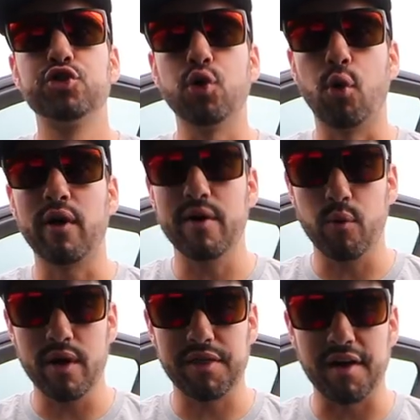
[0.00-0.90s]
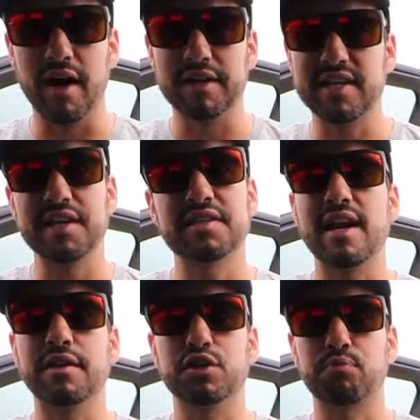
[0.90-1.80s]
Tourit with uh, testing
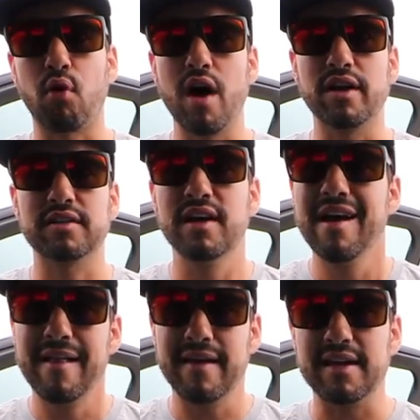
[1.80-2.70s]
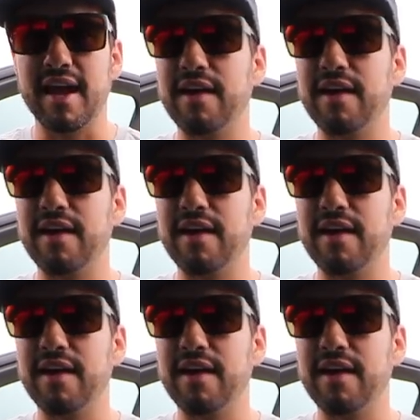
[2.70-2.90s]
out this product in